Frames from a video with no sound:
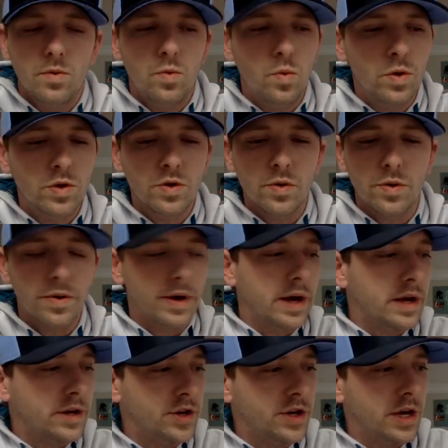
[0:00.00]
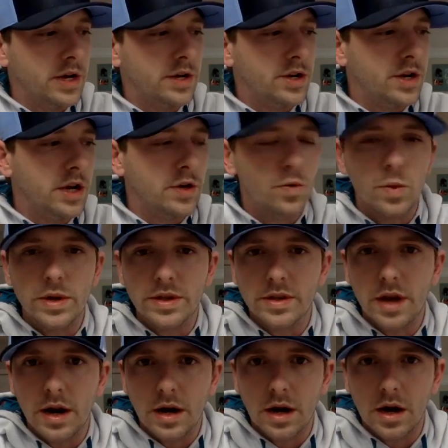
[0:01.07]
What's going on, guys? Chase,
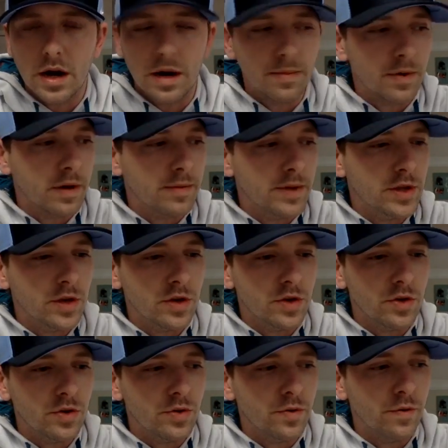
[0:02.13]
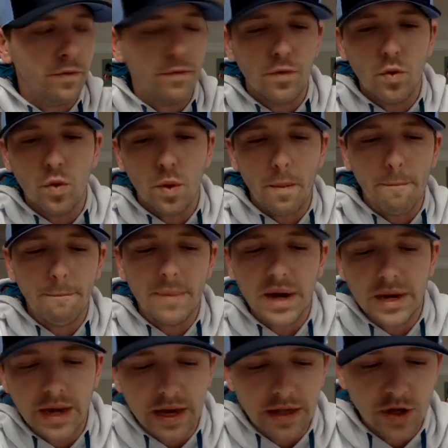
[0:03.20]
ChaseWins.com coming to you for
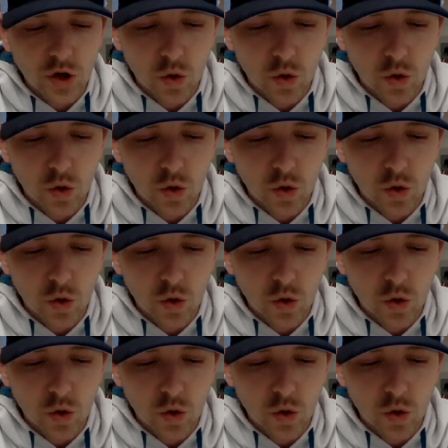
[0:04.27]
Monday, the